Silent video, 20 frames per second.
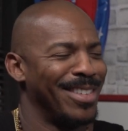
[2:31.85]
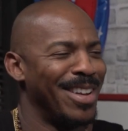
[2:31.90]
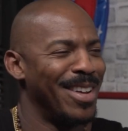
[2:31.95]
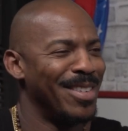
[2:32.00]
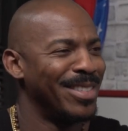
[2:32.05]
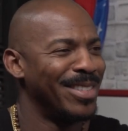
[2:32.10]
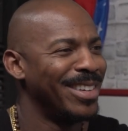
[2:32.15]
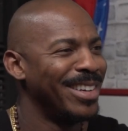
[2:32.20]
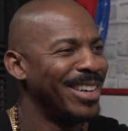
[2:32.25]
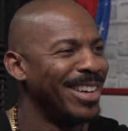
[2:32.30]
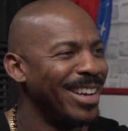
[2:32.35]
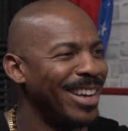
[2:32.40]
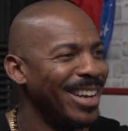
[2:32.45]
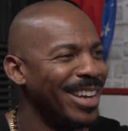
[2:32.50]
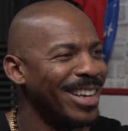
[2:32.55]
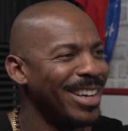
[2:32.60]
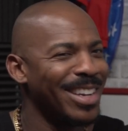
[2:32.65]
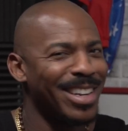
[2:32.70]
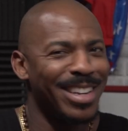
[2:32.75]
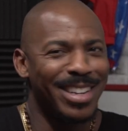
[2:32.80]
Whatever.
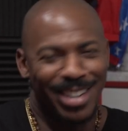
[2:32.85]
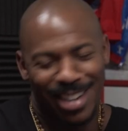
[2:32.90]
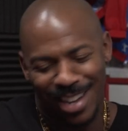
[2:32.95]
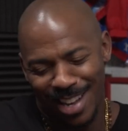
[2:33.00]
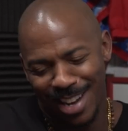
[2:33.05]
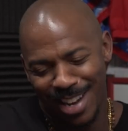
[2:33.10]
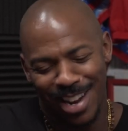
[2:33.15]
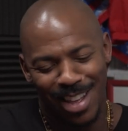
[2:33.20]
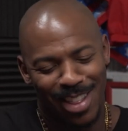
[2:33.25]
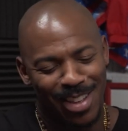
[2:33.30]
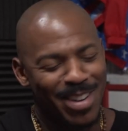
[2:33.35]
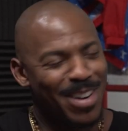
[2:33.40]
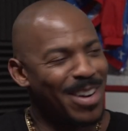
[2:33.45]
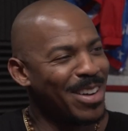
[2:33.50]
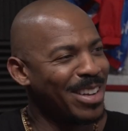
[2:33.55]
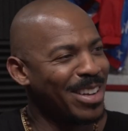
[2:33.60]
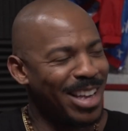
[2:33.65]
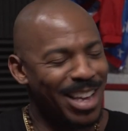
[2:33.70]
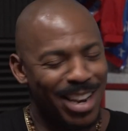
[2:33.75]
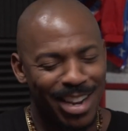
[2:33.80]
I get another
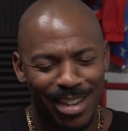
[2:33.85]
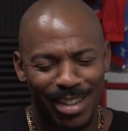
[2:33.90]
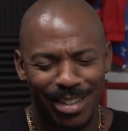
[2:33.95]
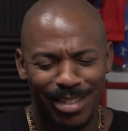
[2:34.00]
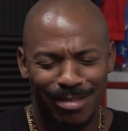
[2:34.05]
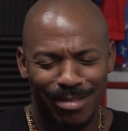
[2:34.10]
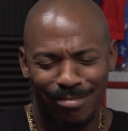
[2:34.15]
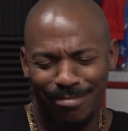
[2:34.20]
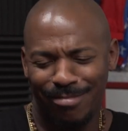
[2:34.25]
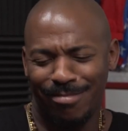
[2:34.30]
call again, I go,